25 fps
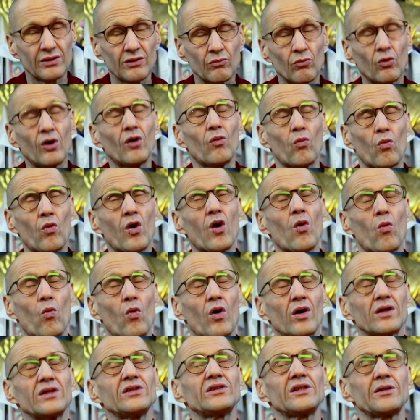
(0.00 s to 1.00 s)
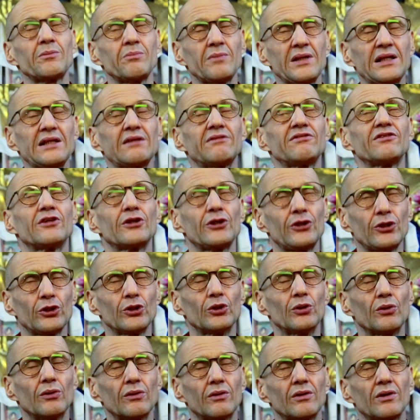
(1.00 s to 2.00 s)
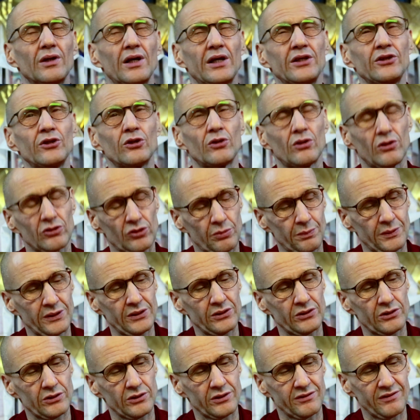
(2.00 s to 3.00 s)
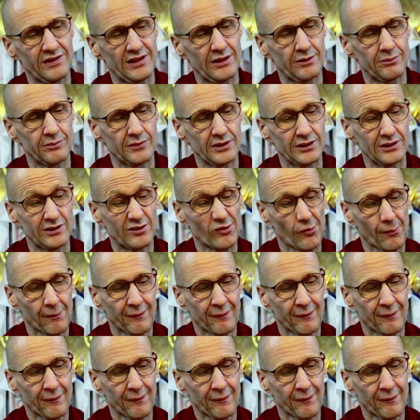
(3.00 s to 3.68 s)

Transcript: what does it mean for you and your spiritual development?